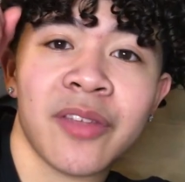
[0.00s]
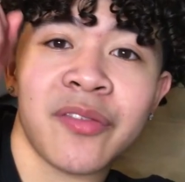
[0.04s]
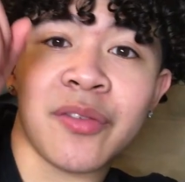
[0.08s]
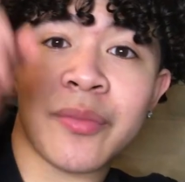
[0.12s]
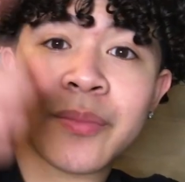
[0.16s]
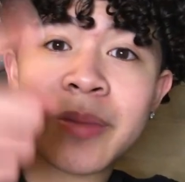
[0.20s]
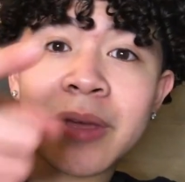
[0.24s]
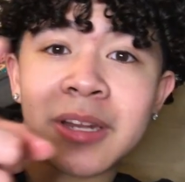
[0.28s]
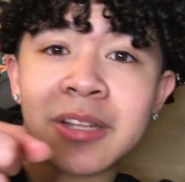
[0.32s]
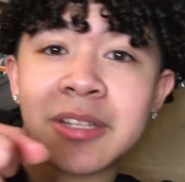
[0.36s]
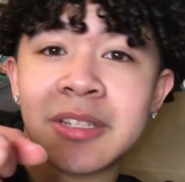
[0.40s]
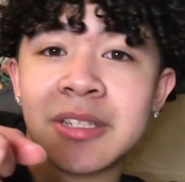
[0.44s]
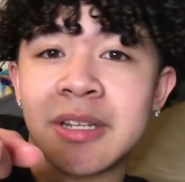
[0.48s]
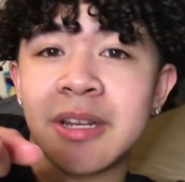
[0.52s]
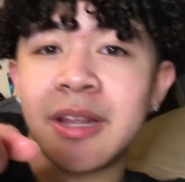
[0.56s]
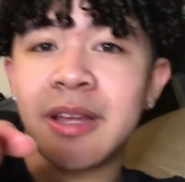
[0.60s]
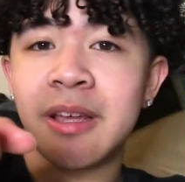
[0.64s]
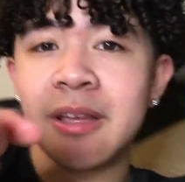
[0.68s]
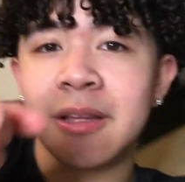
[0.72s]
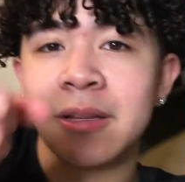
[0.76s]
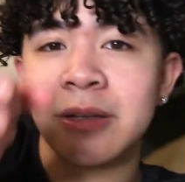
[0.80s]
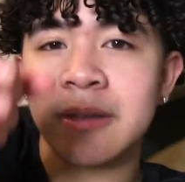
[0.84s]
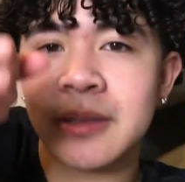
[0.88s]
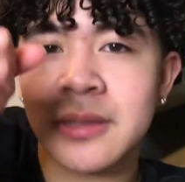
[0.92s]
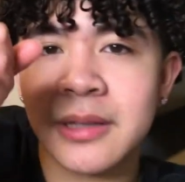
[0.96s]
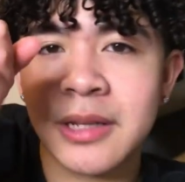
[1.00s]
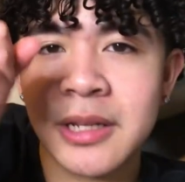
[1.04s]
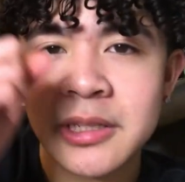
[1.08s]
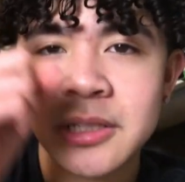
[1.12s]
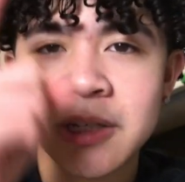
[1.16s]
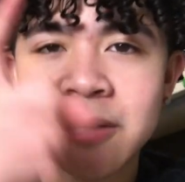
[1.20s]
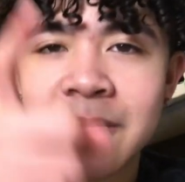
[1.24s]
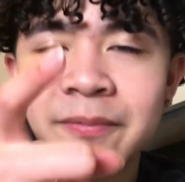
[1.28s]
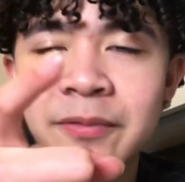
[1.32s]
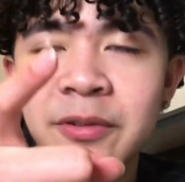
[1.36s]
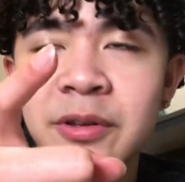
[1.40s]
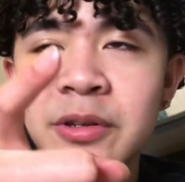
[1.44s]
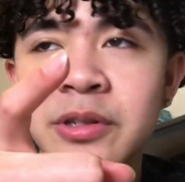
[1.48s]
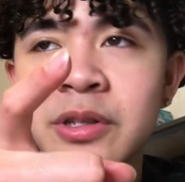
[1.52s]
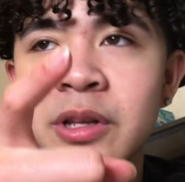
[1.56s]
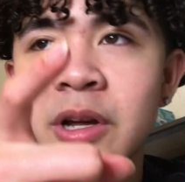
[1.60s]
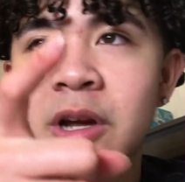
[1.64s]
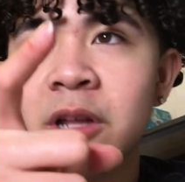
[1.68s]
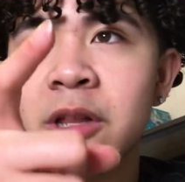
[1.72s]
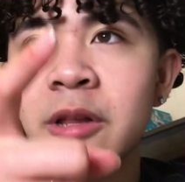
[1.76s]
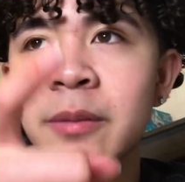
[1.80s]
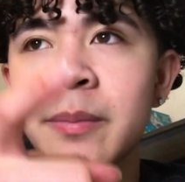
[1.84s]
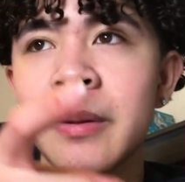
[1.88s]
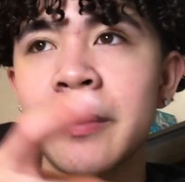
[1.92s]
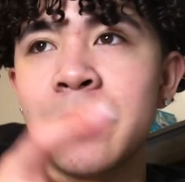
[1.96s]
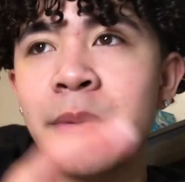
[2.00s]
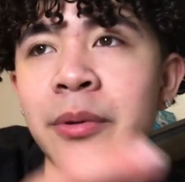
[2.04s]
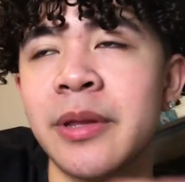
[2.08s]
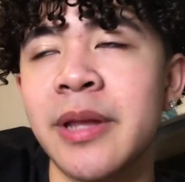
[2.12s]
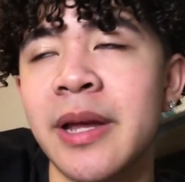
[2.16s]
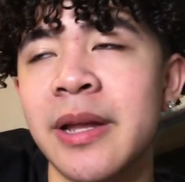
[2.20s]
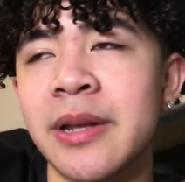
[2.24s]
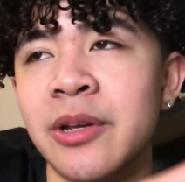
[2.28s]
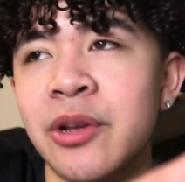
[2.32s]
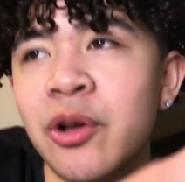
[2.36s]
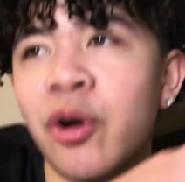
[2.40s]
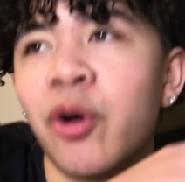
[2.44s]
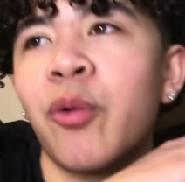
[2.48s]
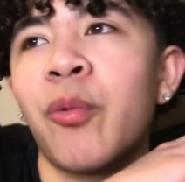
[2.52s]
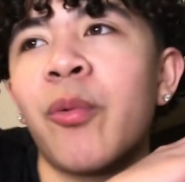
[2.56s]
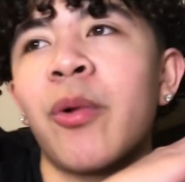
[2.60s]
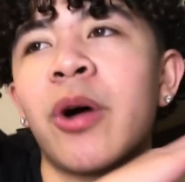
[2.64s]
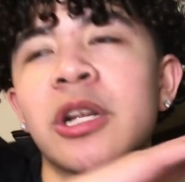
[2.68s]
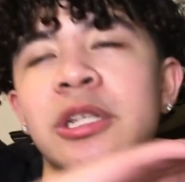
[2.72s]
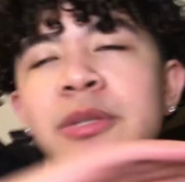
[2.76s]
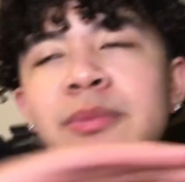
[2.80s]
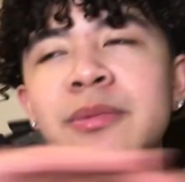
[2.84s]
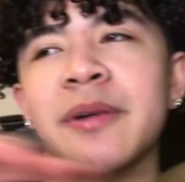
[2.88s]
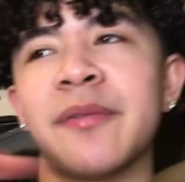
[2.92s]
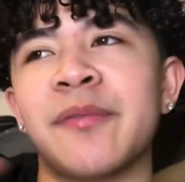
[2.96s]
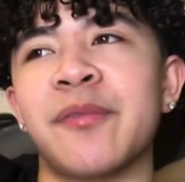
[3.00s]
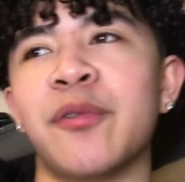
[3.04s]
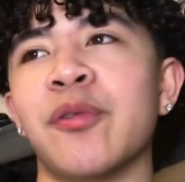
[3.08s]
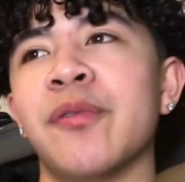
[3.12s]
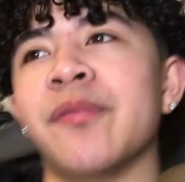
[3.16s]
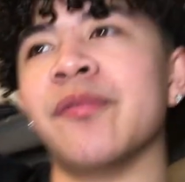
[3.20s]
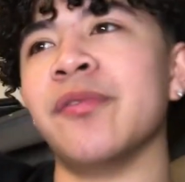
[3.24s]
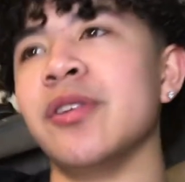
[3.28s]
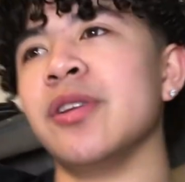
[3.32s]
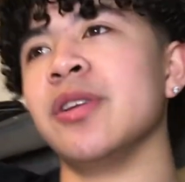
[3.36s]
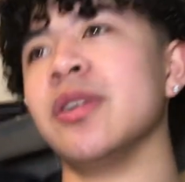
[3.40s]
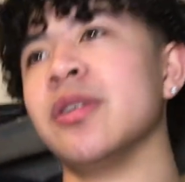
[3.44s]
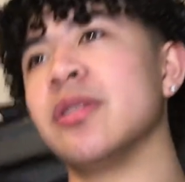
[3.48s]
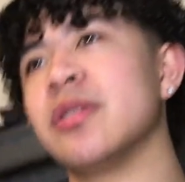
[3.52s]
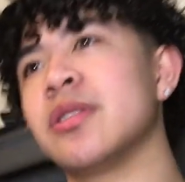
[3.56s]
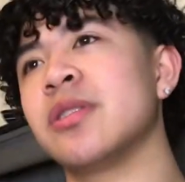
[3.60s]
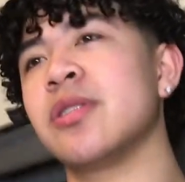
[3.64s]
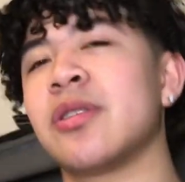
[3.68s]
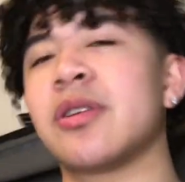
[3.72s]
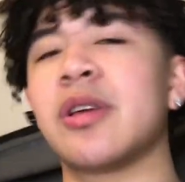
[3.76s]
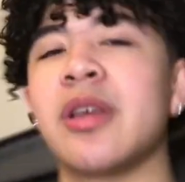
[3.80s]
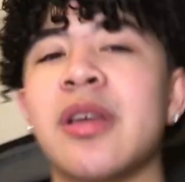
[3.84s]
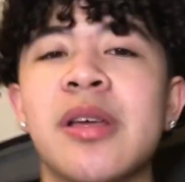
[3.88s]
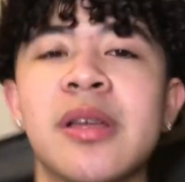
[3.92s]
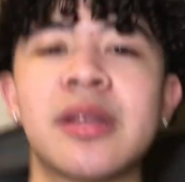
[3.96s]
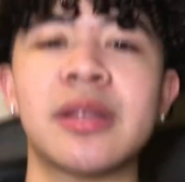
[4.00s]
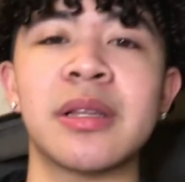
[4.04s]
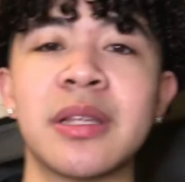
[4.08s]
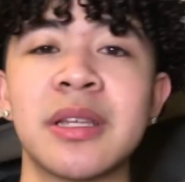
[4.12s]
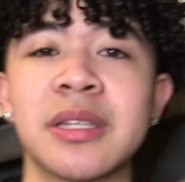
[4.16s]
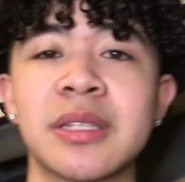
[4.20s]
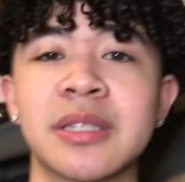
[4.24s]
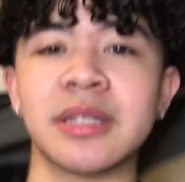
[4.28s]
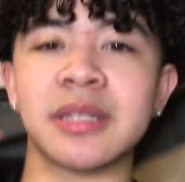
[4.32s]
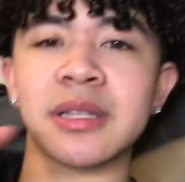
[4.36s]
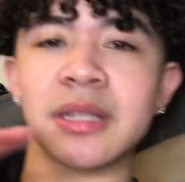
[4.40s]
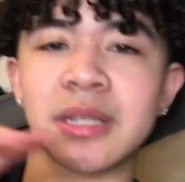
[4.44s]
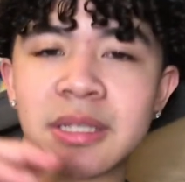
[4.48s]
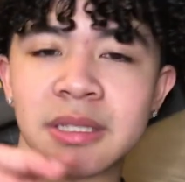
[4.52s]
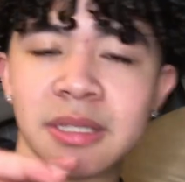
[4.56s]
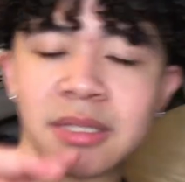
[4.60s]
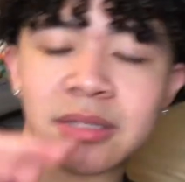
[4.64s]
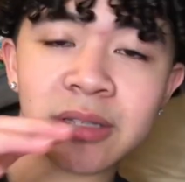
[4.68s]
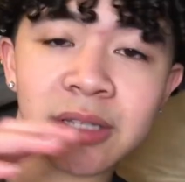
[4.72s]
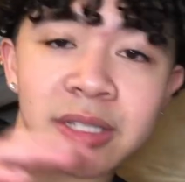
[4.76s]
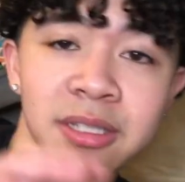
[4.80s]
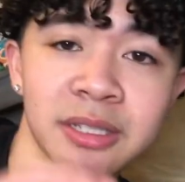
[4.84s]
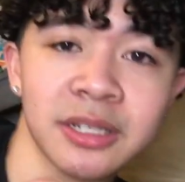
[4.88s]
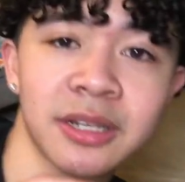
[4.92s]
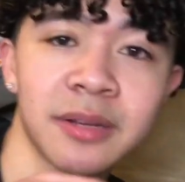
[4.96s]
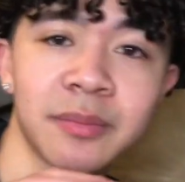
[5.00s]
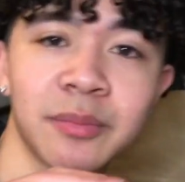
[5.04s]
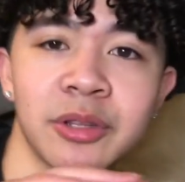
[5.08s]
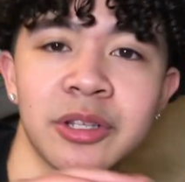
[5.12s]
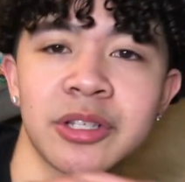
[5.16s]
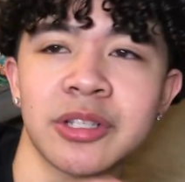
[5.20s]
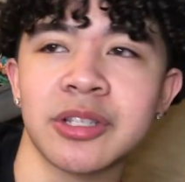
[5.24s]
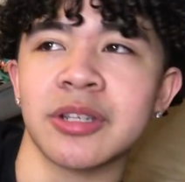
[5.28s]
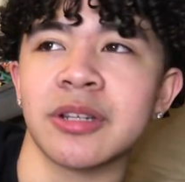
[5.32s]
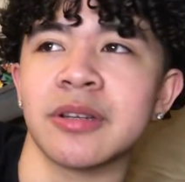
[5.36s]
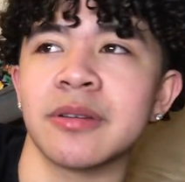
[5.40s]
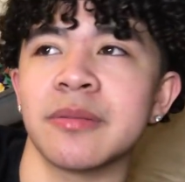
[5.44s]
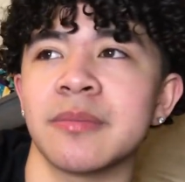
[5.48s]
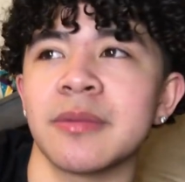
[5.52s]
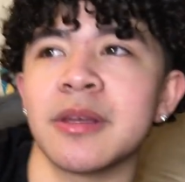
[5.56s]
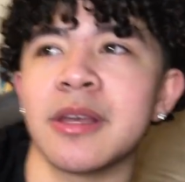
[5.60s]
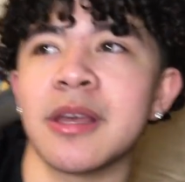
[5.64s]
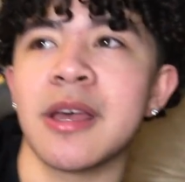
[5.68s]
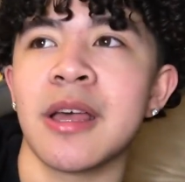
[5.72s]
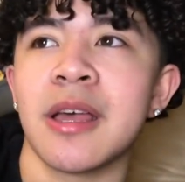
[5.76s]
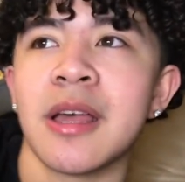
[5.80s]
If you made it to the end, let's confuse the other people that don't watch my full videos, okay? Listen, listen, listen up, listen up.